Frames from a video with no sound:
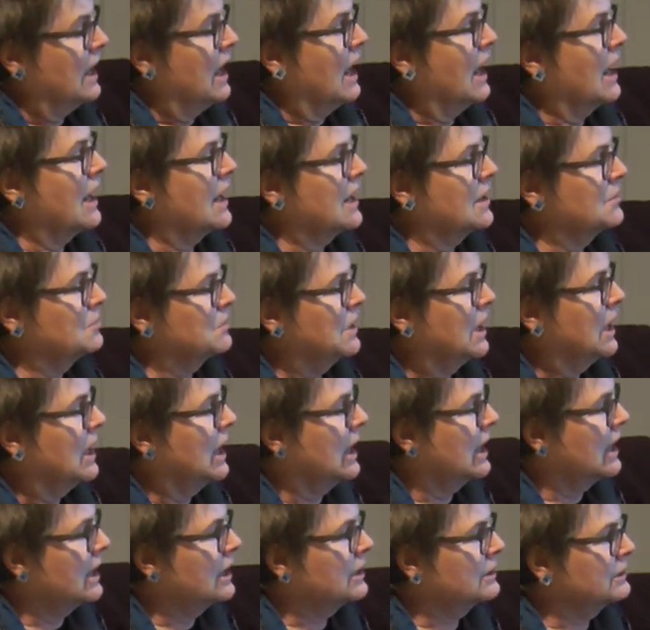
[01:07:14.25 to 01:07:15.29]
Um,
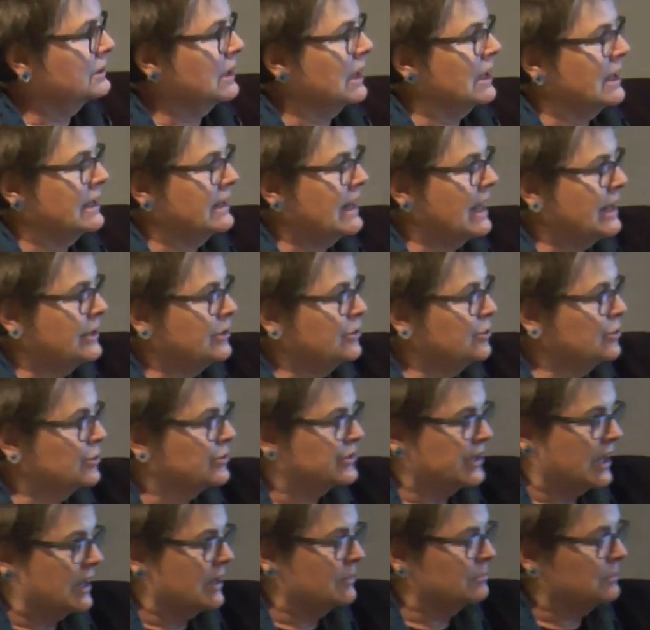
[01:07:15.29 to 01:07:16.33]
uh, and they use,
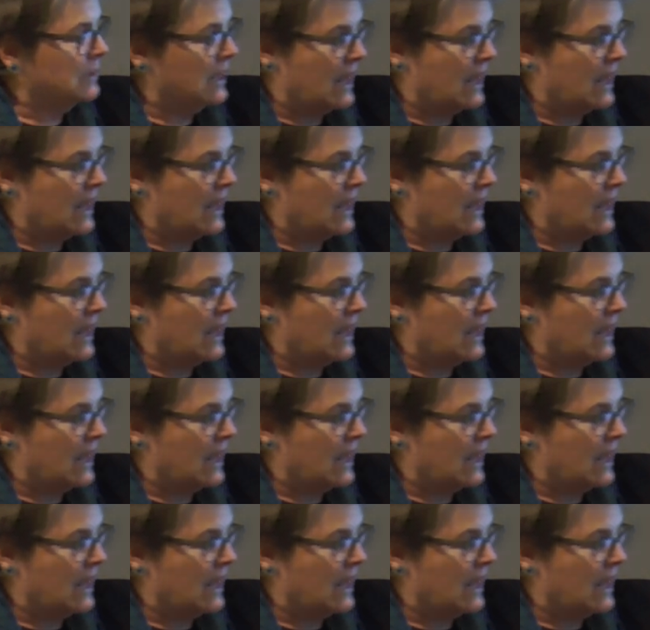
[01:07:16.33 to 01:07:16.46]
um,